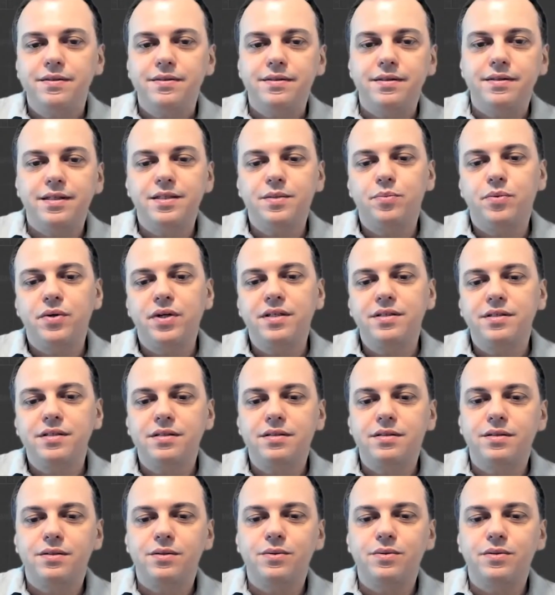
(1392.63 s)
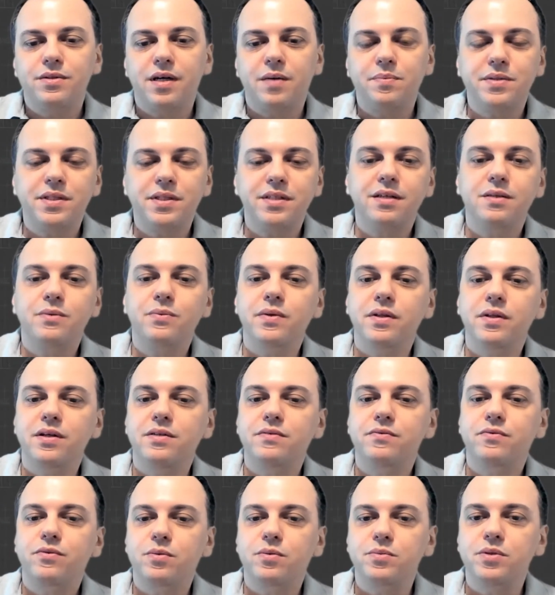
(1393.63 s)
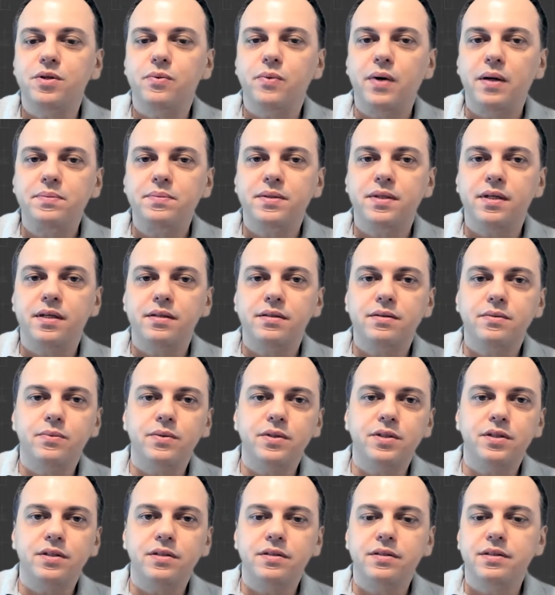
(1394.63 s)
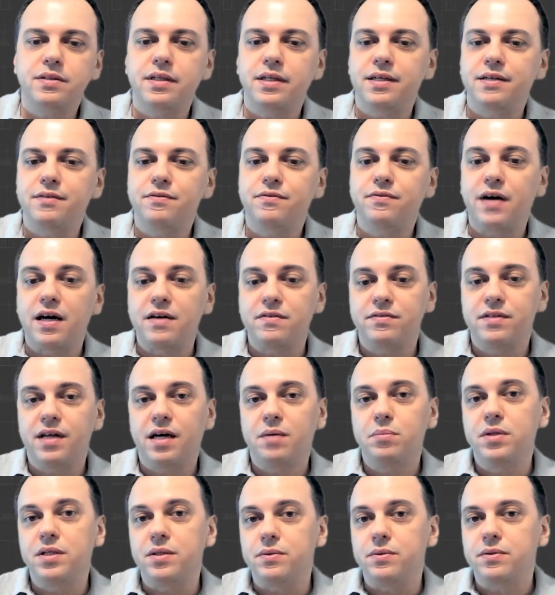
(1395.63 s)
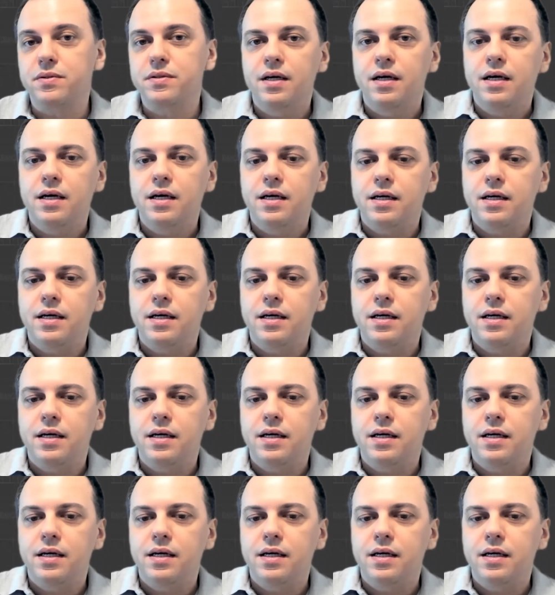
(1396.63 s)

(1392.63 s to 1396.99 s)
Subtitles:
brings us to something that we learned from your website, which is the 5 Ws.